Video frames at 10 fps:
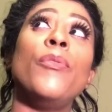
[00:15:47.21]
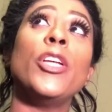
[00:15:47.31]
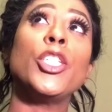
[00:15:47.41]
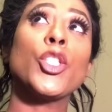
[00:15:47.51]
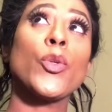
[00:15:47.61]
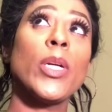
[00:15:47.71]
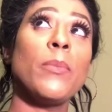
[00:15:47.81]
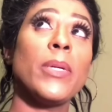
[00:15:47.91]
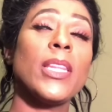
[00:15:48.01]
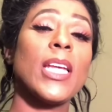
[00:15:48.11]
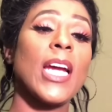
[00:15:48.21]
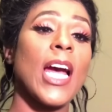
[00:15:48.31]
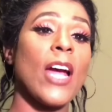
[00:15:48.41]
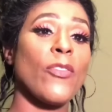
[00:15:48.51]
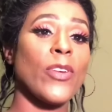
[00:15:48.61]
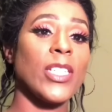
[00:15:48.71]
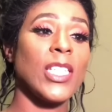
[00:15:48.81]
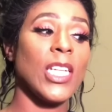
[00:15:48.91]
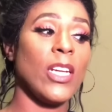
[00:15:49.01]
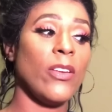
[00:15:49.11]
the treatment that I have
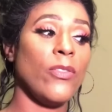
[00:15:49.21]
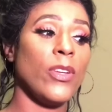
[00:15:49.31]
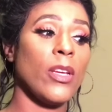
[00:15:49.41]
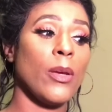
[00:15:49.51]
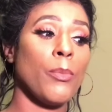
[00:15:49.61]
received